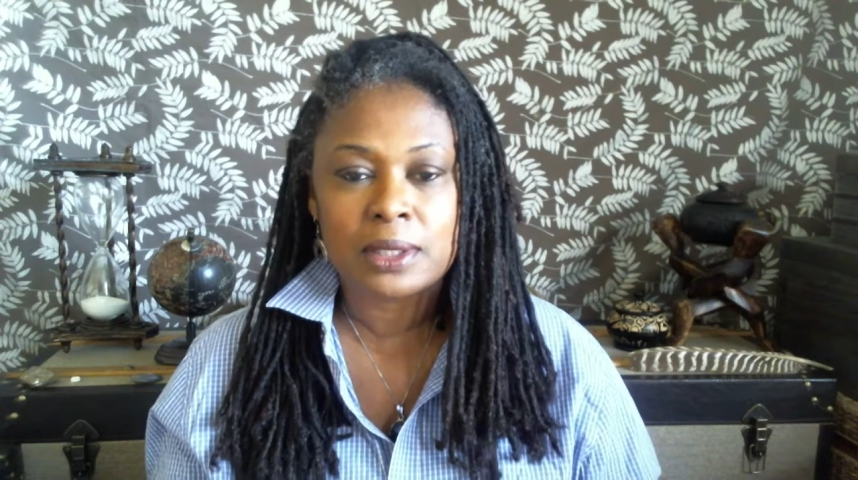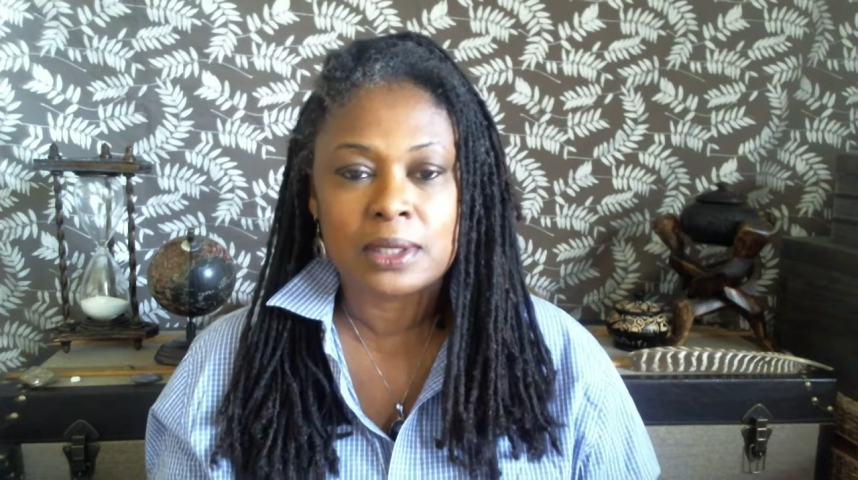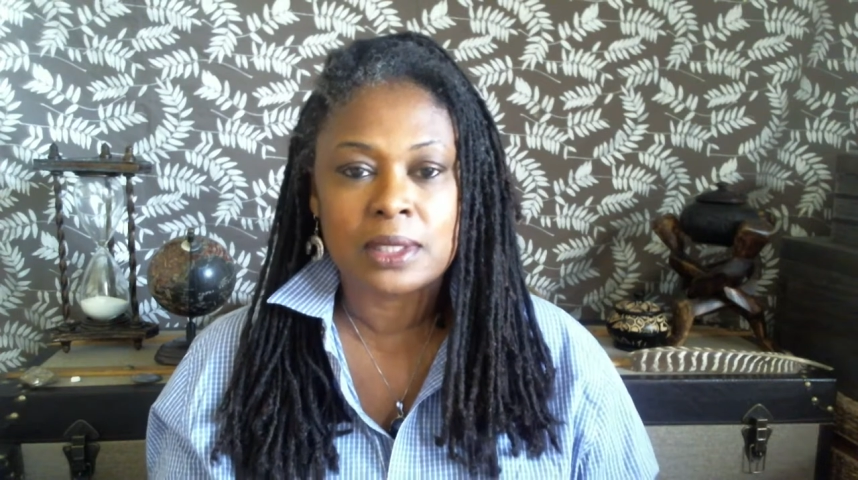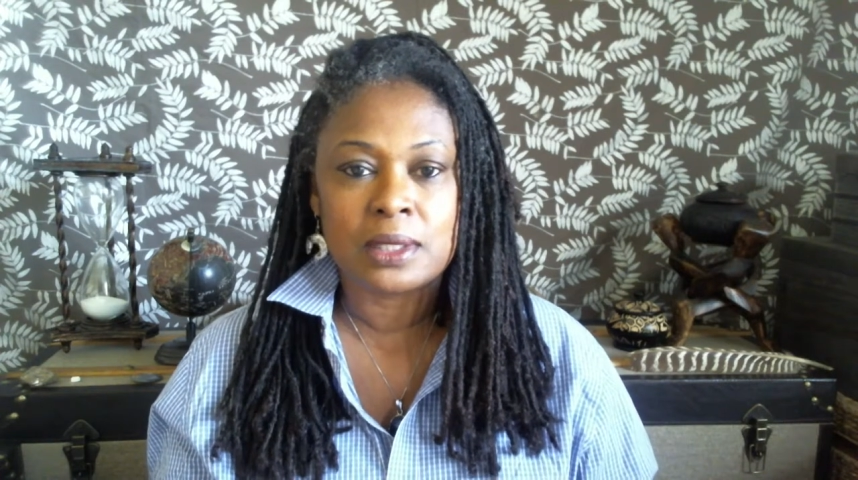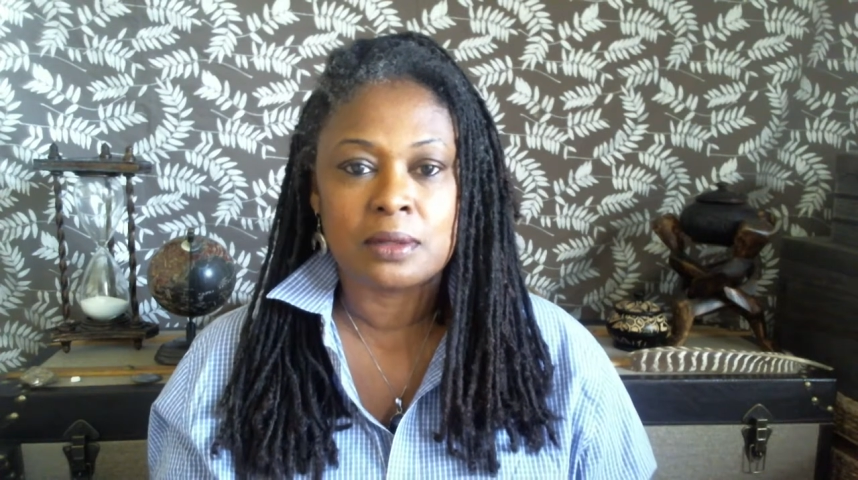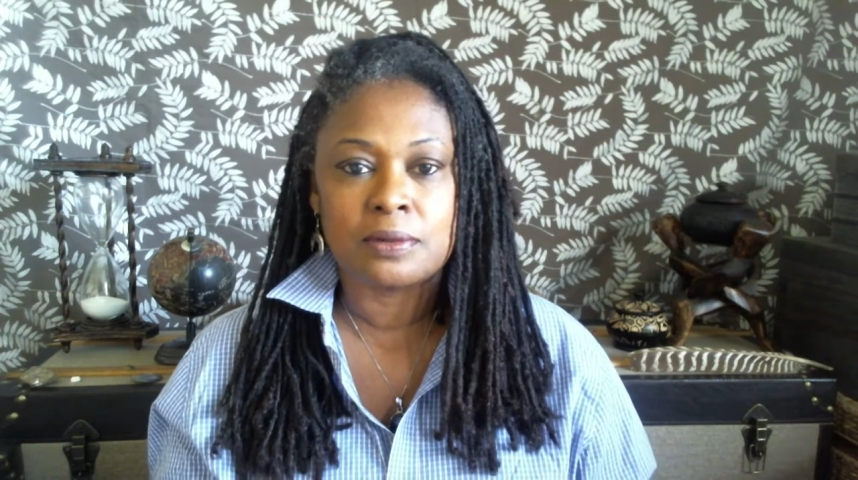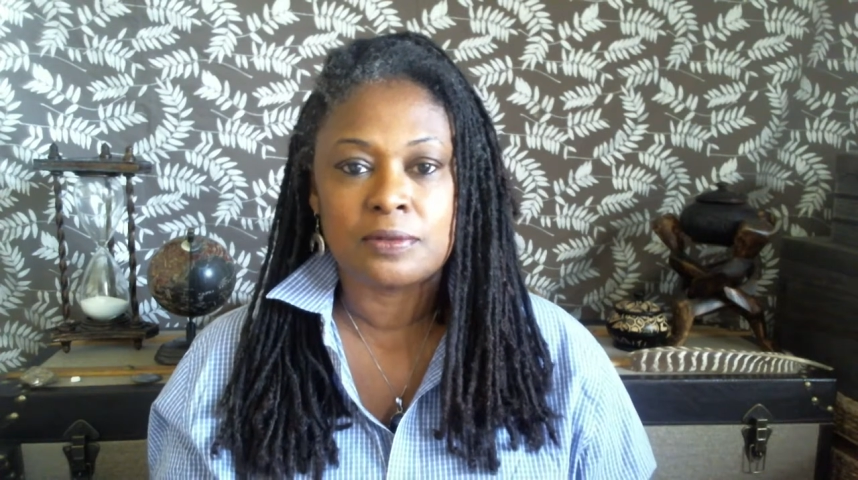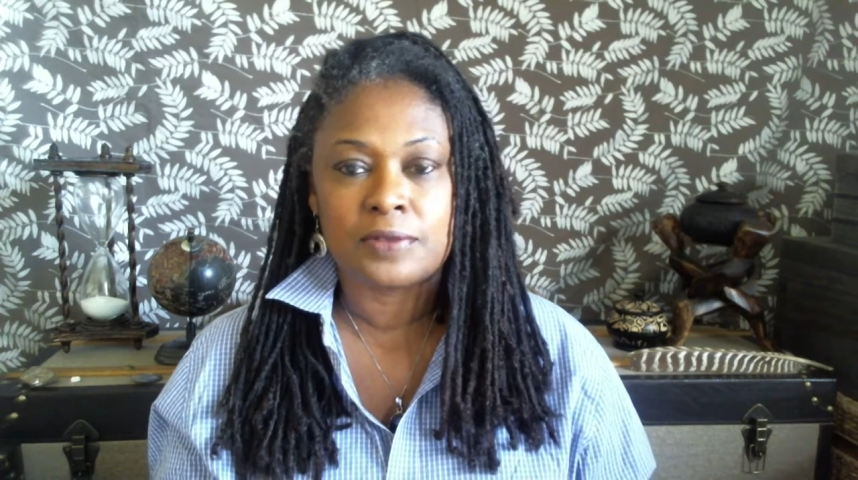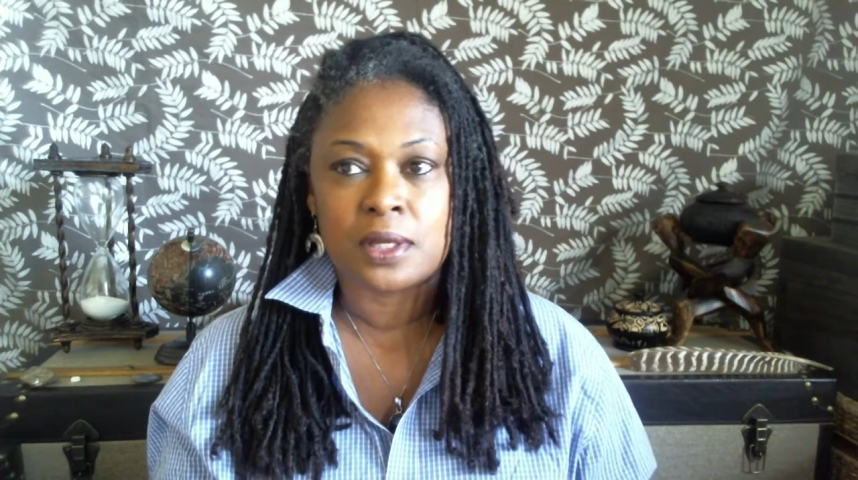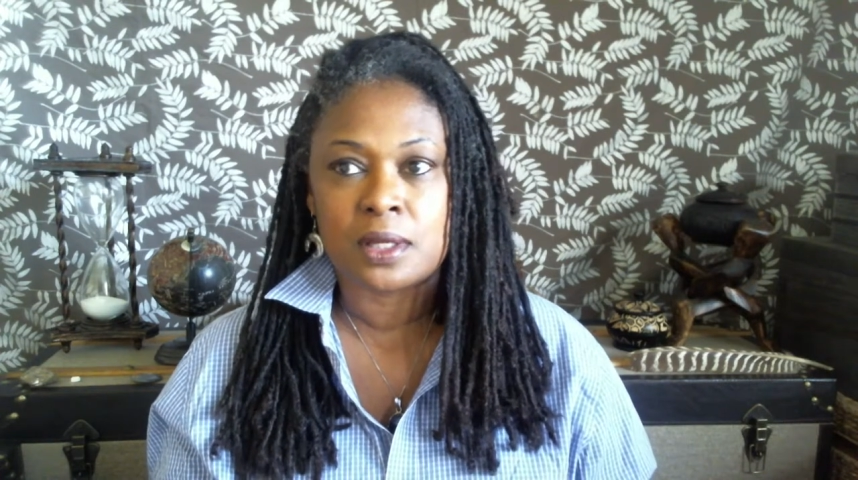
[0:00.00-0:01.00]

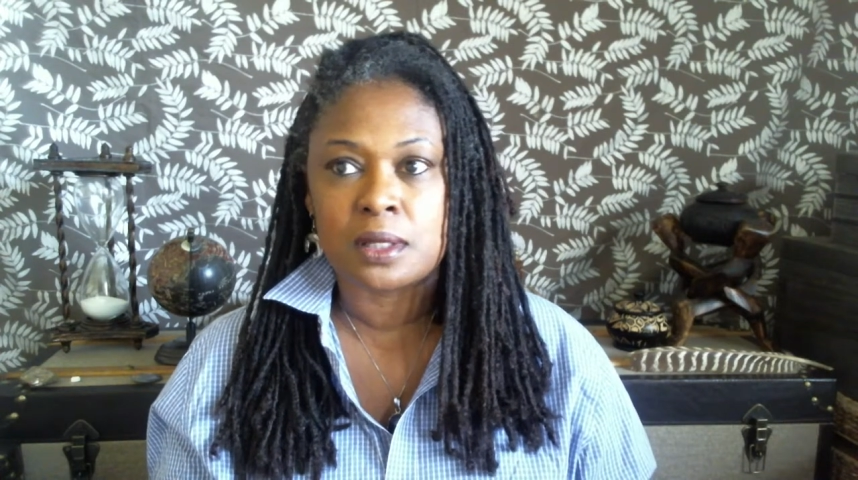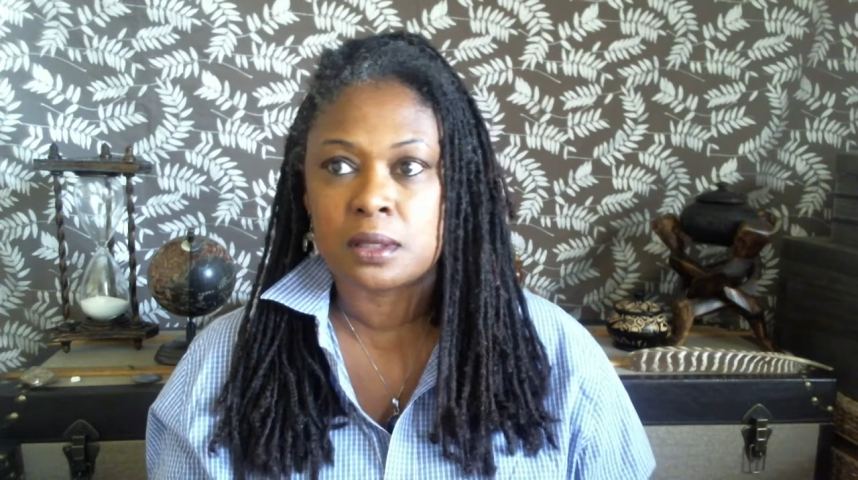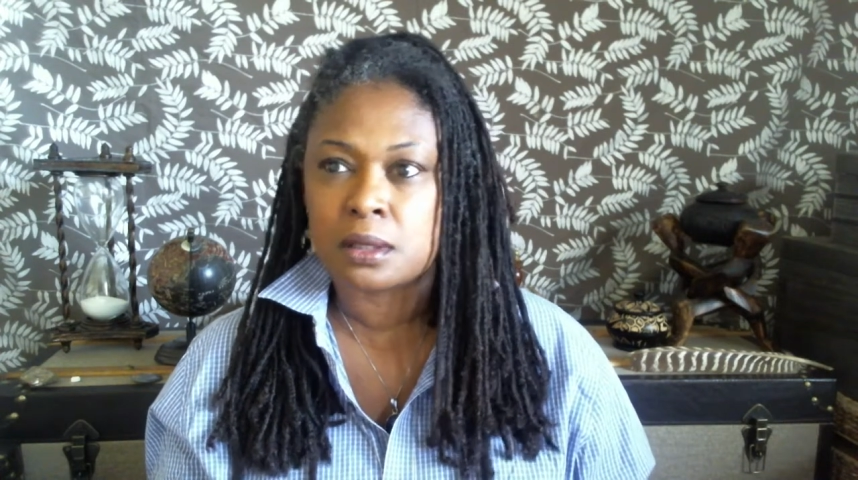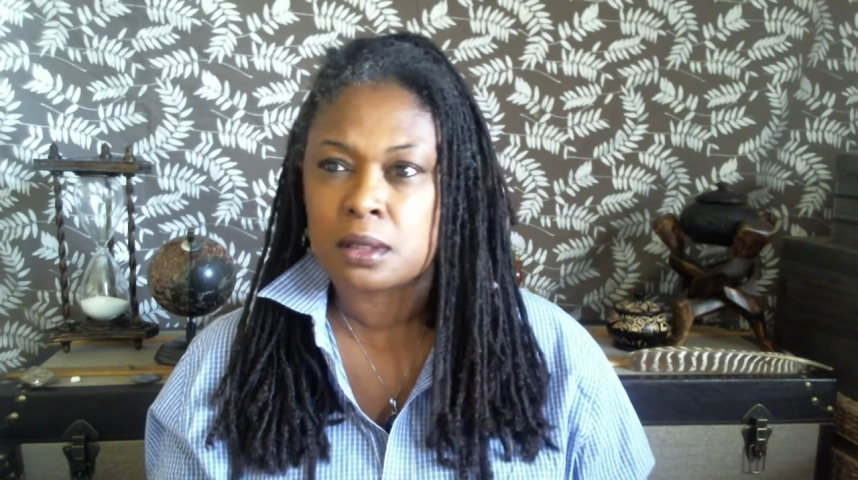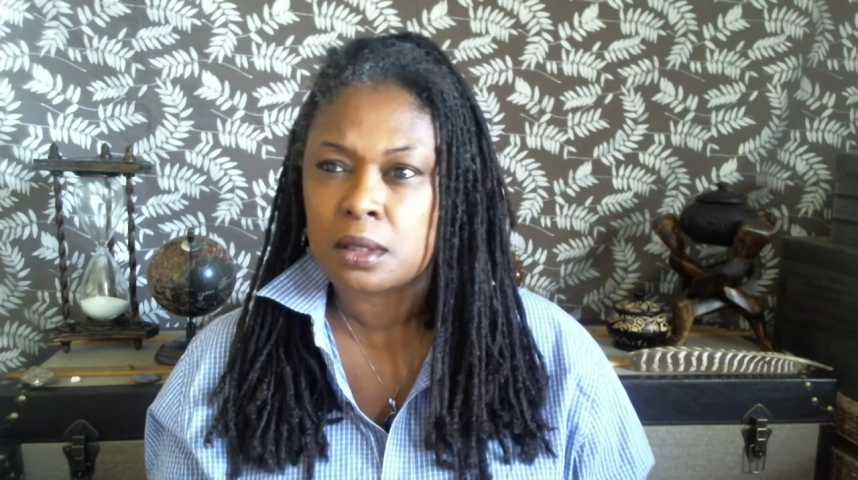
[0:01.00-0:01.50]
leaf, and